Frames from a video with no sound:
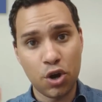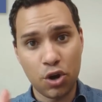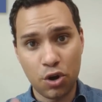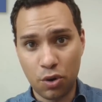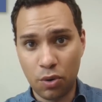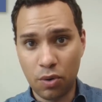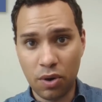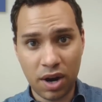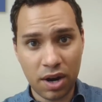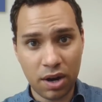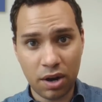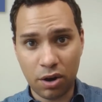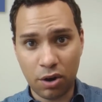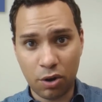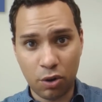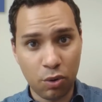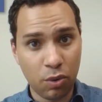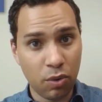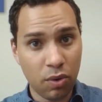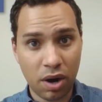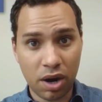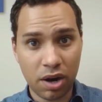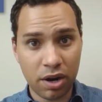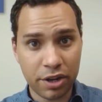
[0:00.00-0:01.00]
who
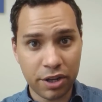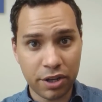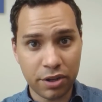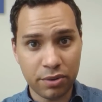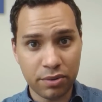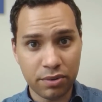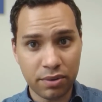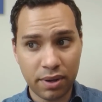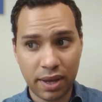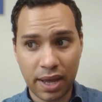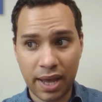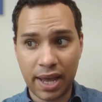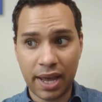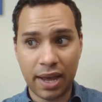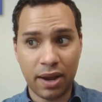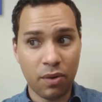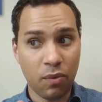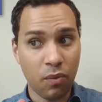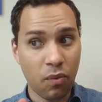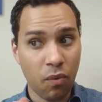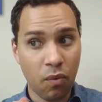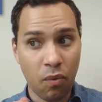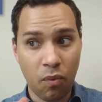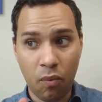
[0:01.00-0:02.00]
who are you
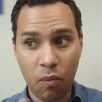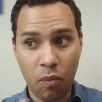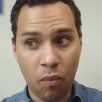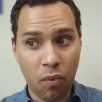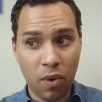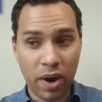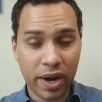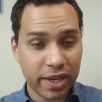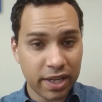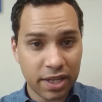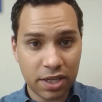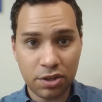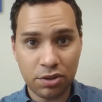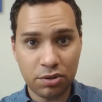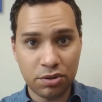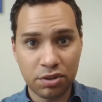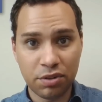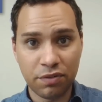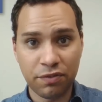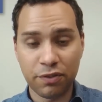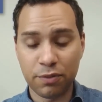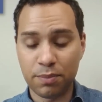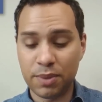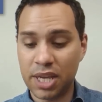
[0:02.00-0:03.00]
and what can you
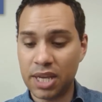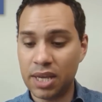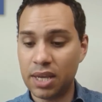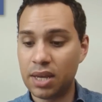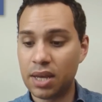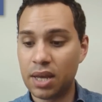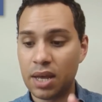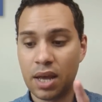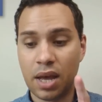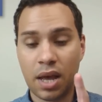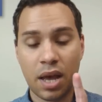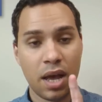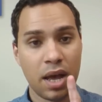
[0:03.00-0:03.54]
do for me